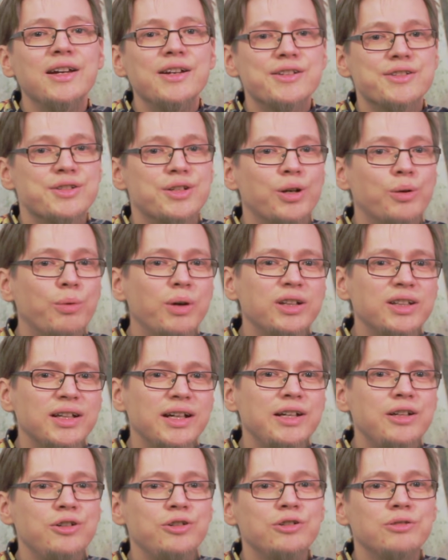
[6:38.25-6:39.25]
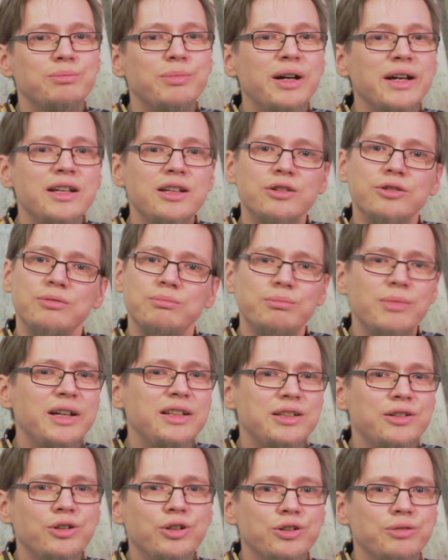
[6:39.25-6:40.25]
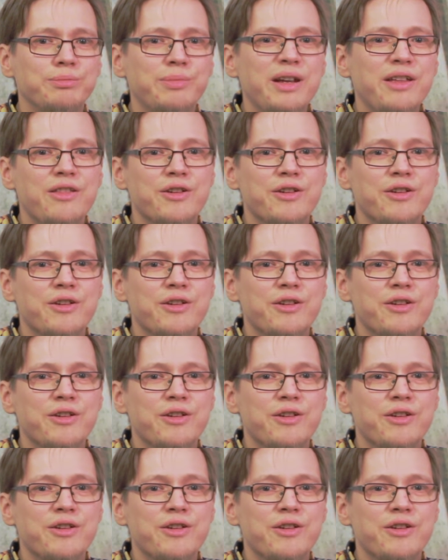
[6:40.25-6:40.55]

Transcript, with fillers: so what I do might not, might not be